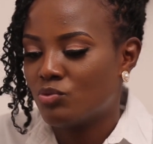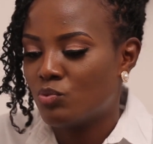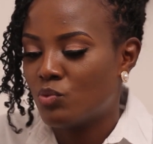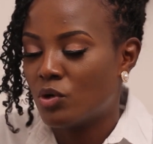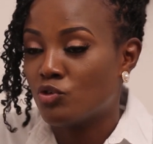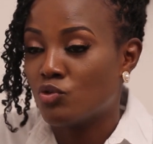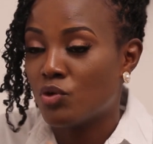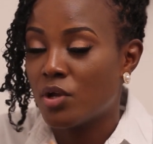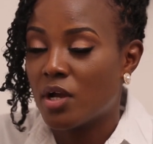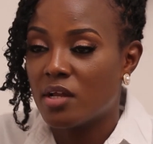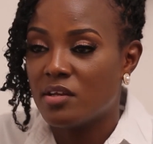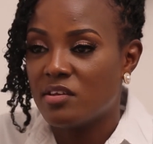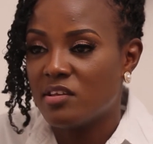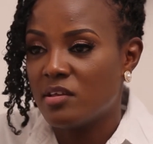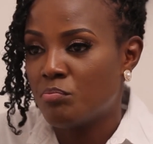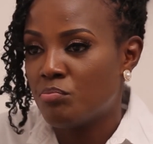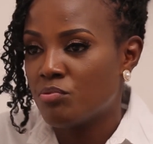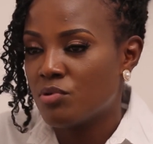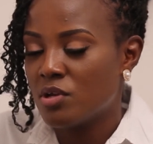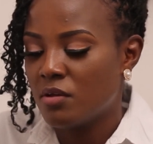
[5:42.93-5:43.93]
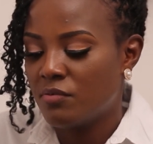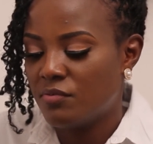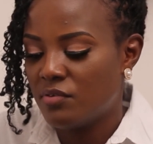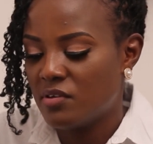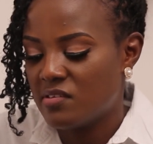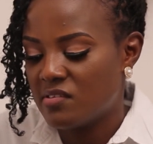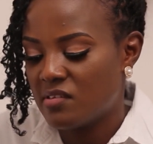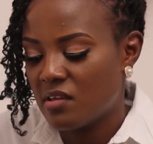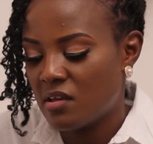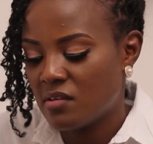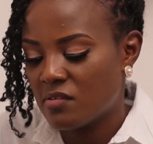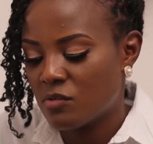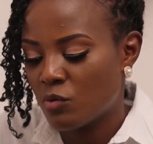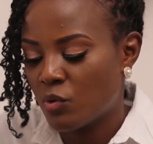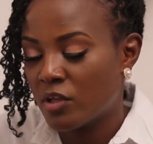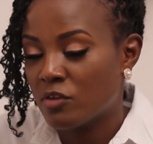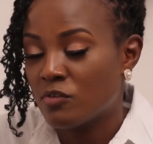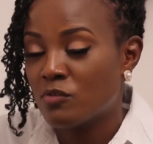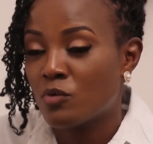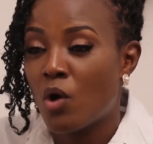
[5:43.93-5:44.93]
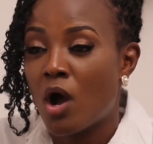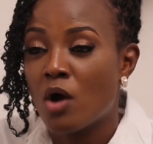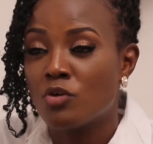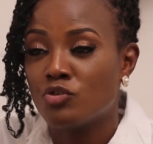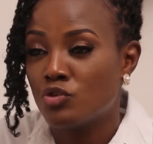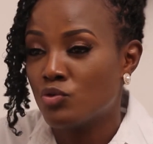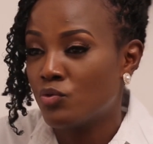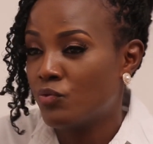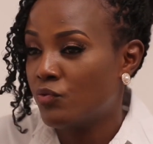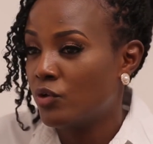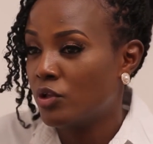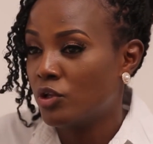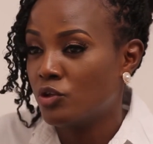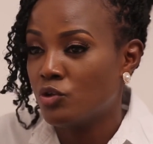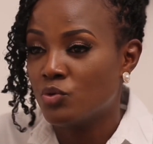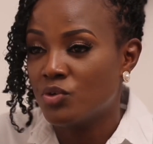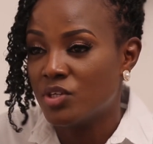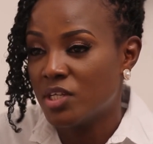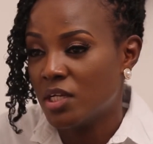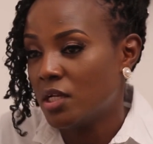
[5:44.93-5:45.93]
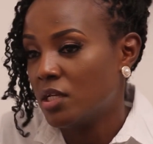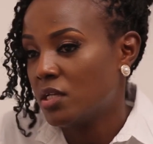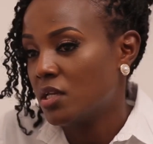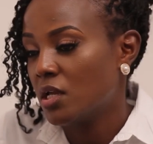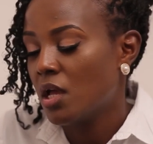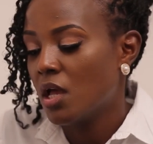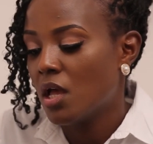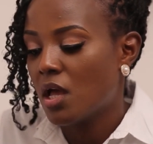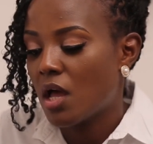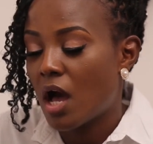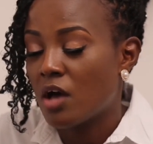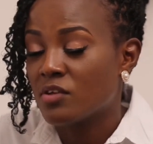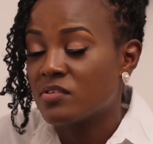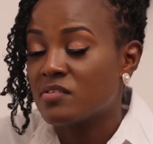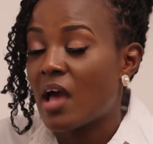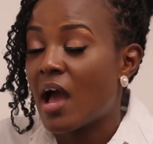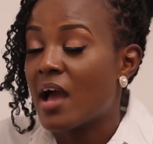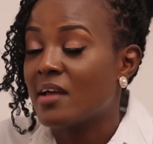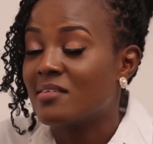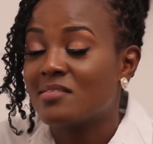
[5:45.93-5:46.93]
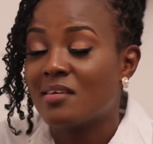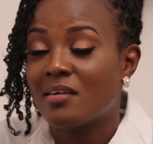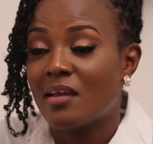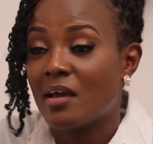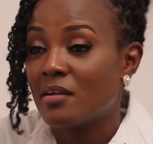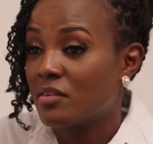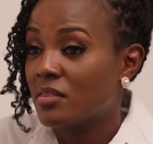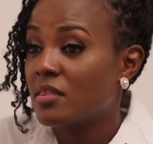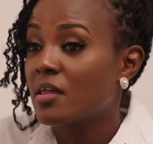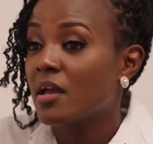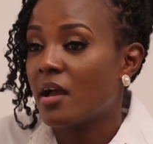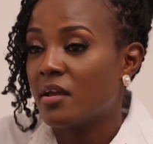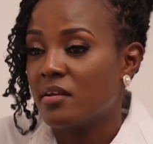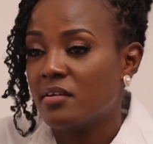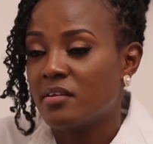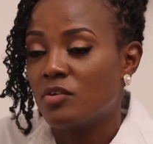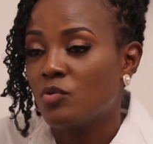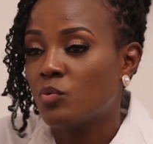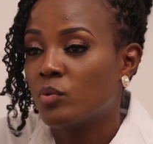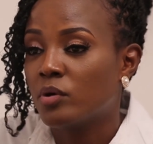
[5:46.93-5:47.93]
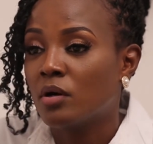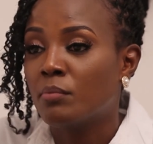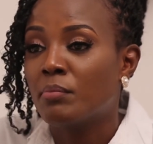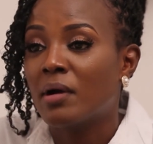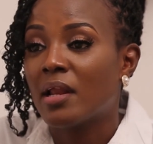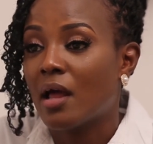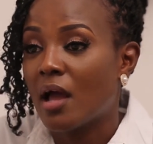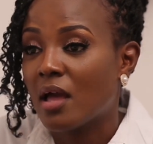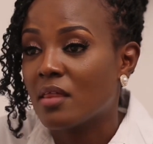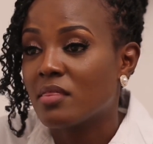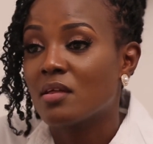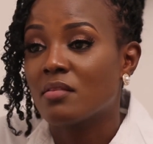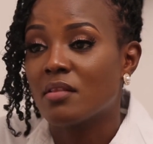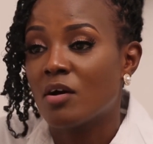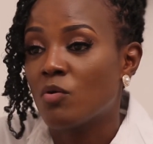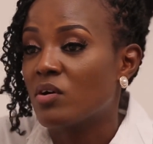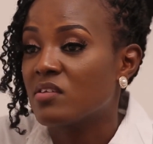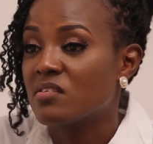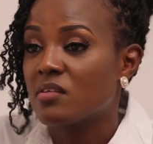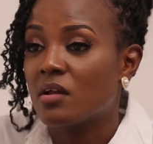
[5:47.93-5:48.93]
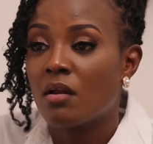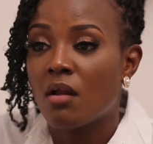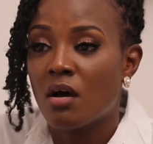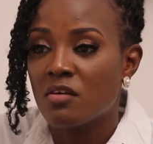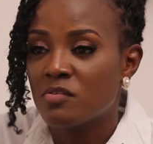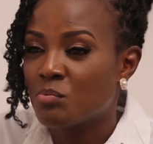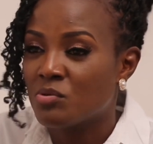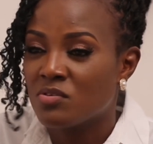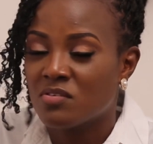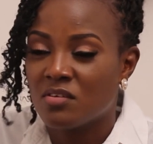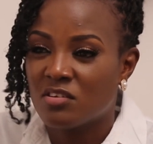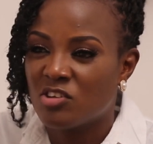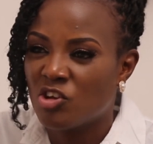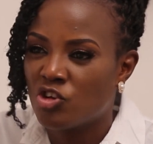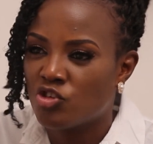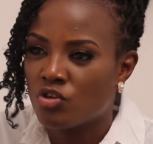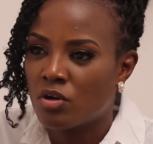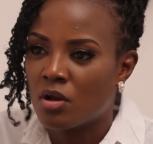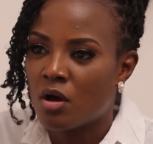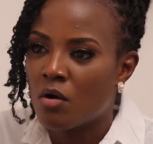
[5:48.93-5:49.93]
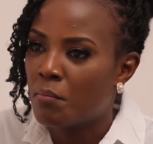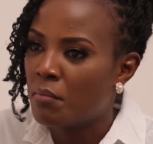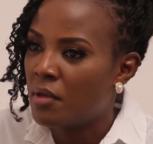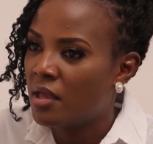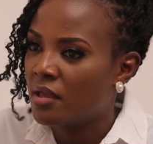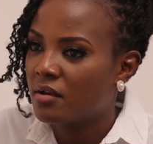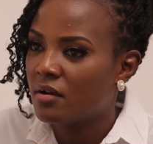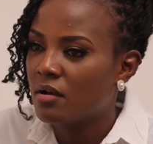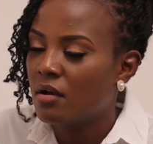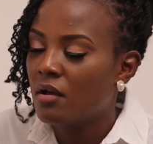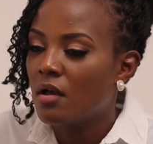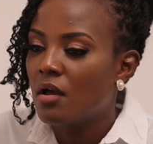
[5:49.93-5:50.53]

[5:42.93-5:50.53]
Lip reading: we're doing a debrief, he says, okay, so how do you feel you did? I said, I think I did well, but I think that was the last presentation I'll make.